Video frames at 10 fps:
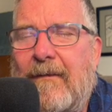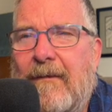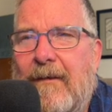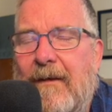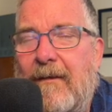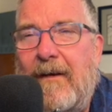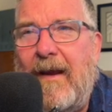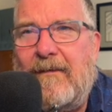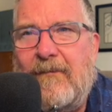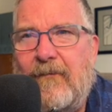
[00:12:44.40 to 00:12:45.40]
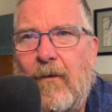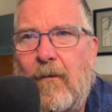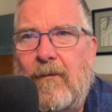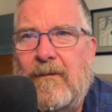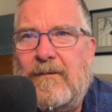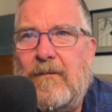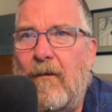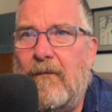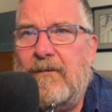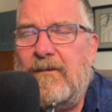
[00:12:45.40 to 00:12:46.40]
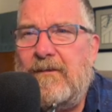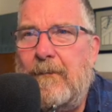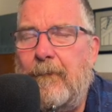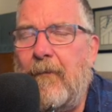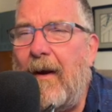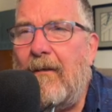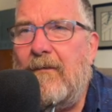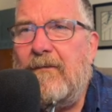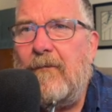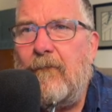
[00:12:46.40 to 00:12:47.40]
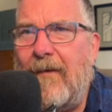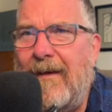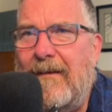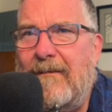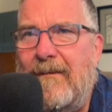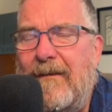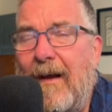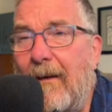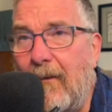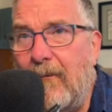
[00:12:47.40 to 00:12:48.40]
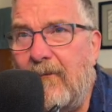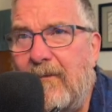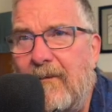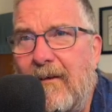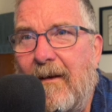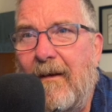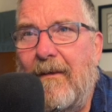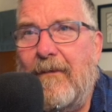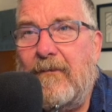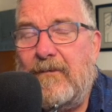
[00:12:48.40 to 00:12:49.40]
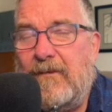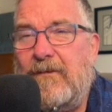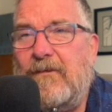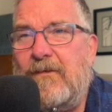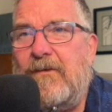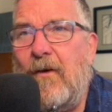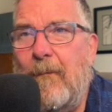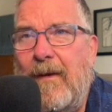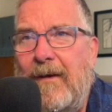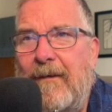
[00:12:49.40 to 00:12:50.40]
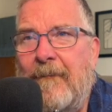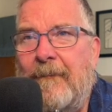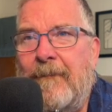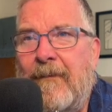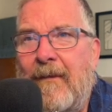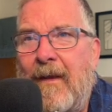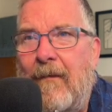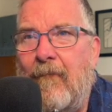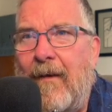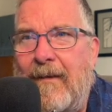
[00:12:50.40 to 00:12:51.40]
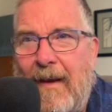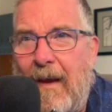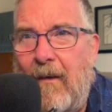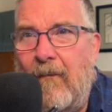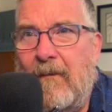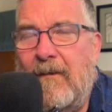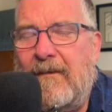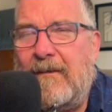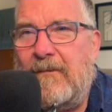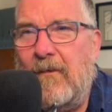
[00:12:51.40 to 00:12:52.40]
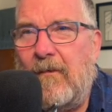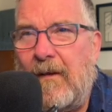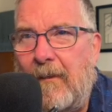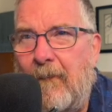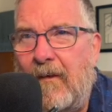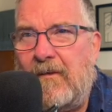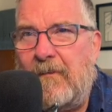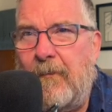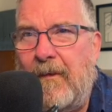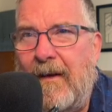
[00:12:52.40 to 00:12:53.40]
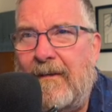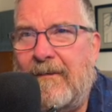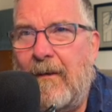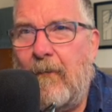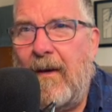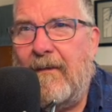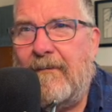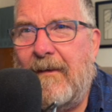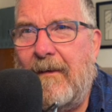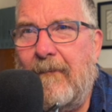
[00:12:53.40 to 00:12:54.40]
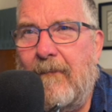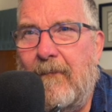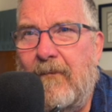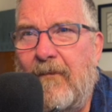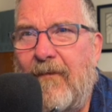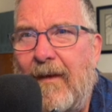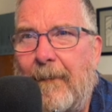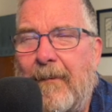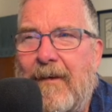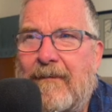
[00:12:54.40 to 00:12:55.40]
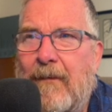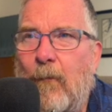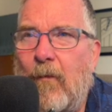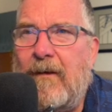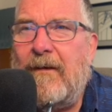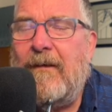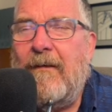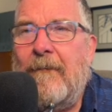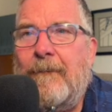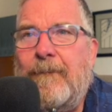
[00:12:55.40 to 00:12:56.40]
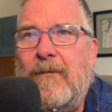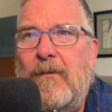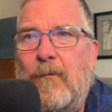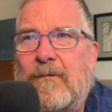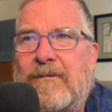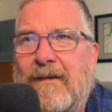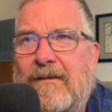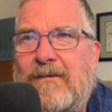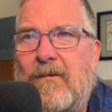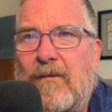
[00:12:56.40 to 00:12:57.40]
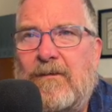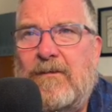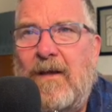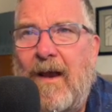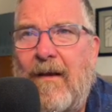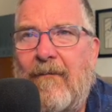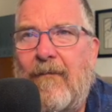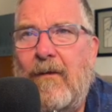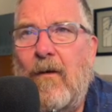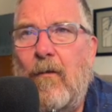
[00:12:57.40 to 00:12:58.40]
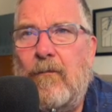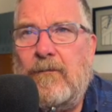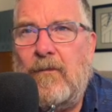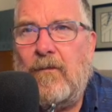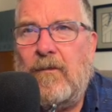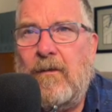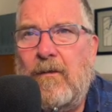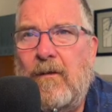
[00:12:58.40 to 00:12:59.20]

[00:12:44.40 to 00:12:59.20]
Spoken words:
in the case of gold, it's oranges and browns and reds and yellows, and there's just so many. And right now, it doesn't look like much, but as I develop it, as I work it, you will see it starts to have a gold look